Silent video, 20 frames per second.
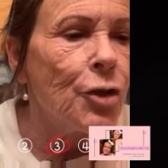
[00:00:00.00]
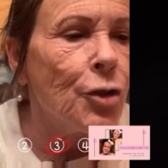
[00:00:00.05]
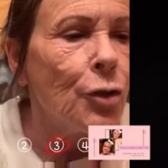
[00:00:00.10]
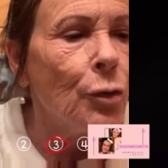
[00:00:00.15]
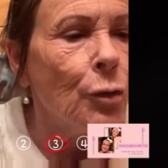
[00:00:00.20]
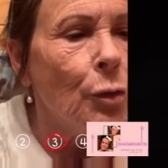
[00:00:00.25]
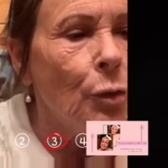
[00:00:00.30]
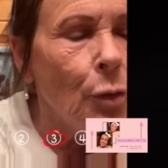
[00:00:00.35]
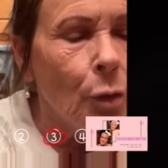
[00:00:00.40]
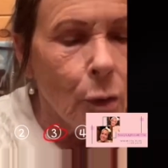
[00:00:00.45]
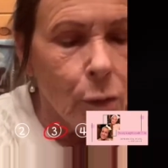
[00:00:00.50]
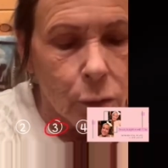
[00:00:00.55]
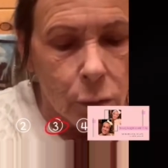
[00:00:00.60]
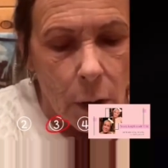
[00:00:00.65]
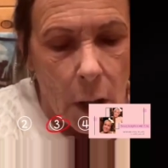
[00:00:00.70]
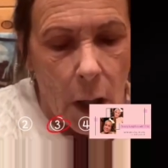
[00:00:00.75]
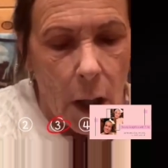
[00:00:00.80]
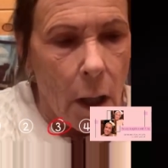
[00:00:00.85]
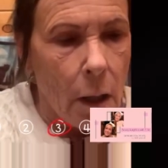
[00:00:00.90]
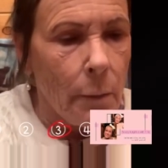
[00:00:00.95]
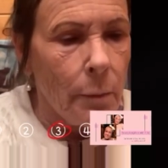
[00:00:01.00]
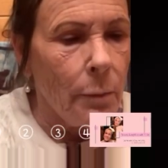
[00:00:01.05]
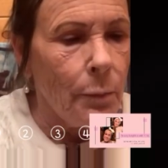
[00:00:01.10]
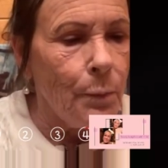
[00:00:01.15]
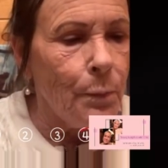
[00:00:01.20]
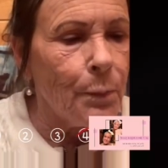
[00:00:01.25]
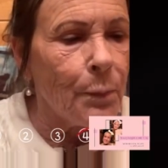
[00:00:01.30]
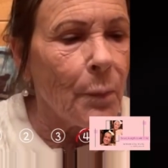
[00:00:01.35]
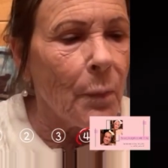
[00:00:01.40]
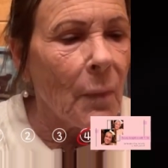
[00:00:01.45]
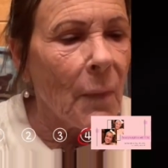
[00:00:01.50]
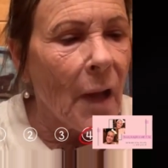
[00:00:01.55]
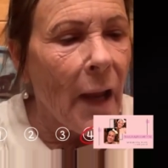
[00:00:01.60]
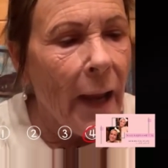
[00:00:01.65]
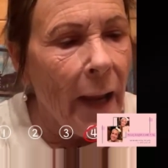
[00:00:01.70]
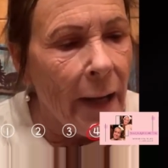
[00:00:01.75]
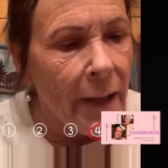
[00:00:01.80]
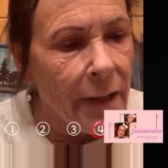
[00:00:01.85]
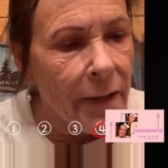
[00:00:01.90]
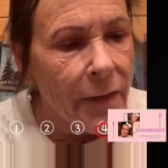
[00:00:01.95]
I'm not going to do
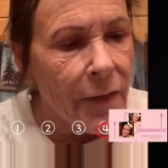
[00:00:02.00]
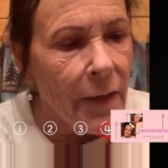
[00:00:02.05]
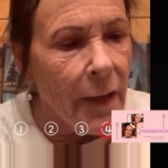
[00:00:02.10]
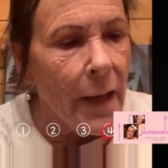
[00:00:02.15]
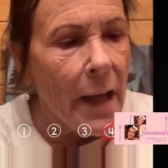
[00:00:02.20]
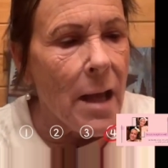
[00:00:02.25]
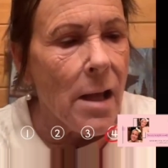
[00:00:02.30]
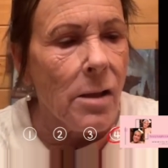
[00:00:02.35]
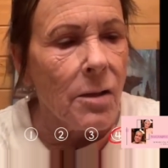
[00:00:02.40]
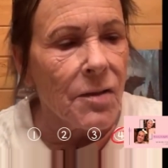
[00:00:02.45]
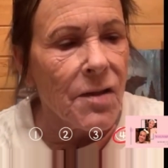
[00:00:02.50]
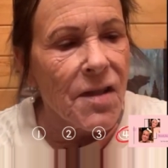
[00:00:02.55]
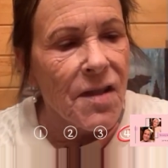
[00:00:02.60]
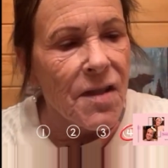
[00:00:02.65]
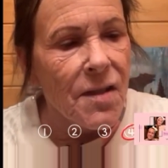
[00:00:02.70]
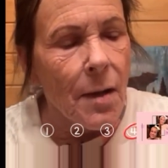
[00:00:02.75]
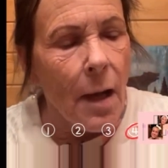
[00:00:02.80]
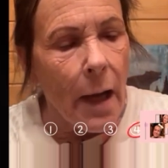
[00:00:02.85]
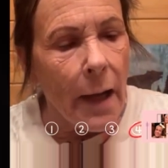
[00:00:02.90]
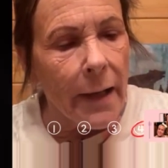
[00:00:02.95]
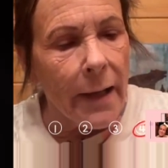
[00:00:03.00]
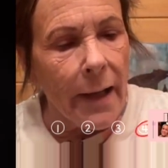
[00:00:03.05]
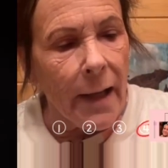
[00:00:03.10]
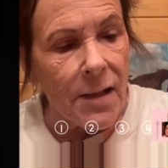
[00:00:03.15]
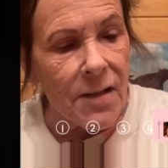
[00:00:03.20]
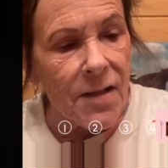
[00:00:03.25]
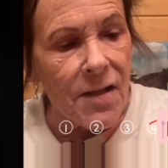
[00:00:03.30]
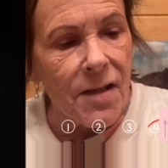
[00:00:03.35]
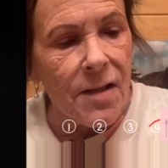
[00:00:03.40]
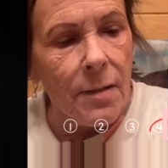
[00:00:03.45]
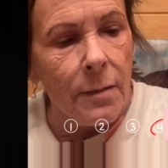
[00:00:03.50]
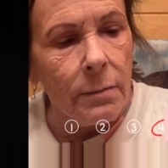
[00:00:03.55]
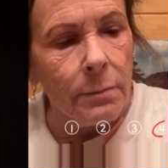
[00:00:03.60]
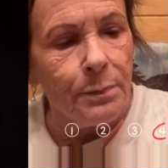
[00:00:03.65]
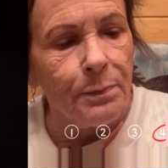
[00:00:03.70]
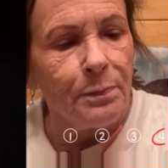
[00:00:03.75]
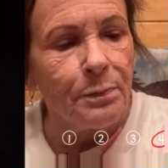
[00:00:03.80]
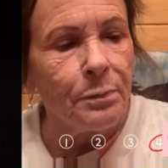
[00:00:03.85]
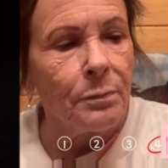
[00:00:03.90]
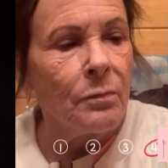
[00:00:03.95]
anything else,
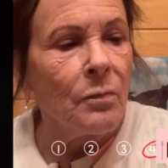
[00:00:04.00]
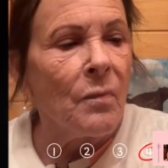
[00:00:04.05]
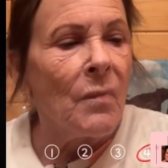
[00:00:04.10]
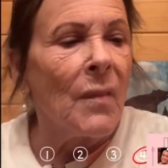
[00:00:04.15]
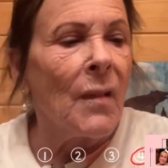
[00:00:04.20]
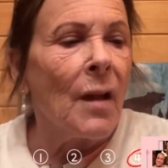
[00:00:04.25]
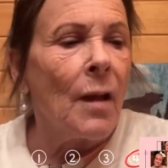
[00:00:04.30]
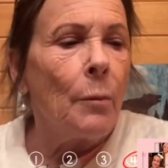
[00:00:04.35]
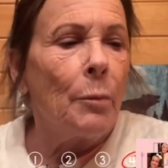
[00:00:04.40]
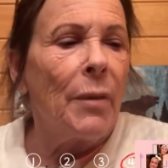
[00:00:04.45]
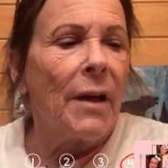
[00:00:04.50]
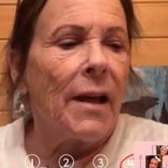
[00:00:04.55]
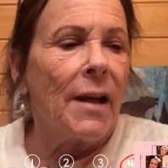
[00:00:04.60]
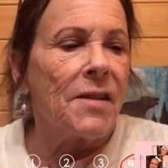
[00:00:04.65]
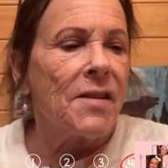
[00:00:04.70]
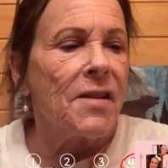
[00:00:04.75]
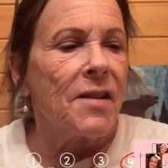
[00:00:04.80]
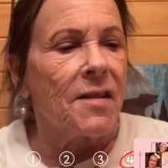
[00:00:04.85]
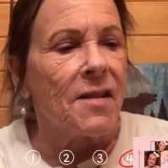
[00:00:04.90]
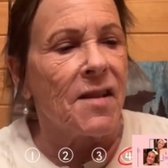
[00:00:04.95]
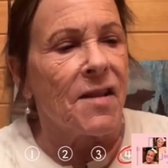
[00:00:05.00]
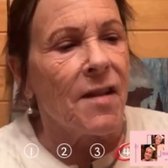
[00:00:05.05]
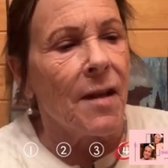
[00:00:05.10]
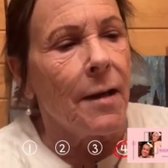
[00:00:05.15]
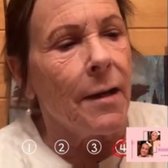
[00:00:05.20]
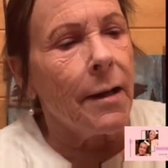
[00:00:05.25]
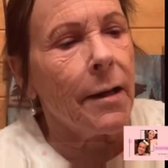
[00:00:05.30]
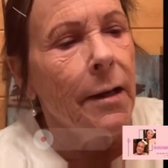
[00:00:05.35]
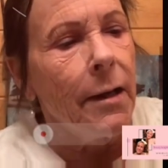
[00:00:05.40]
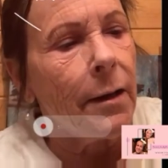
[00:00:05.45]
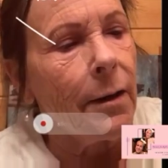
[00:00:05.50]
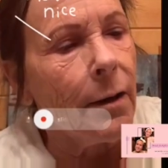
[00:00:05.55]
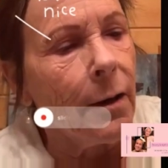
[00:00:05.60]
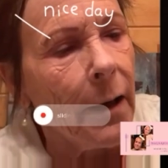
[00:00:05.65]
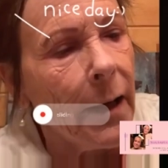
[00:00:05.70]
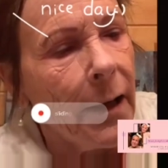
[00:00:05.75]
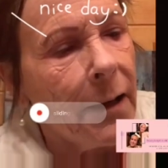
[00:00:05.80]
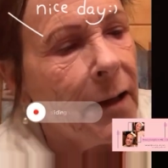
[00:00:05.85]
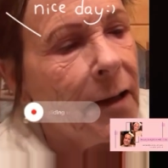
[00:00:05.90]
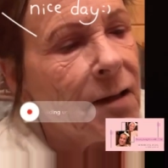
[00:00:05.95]
I guess, because
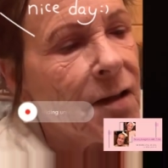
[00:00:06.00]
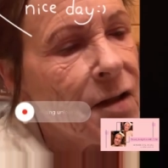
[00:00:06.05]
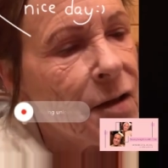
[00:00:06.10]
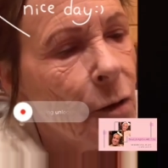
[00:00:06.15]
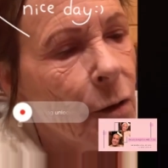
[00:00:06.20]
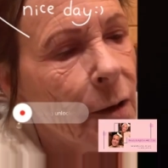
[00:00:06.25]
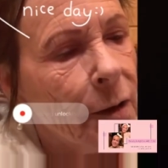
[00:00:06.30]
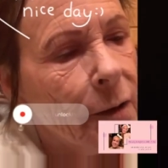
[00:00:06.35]
it's sitting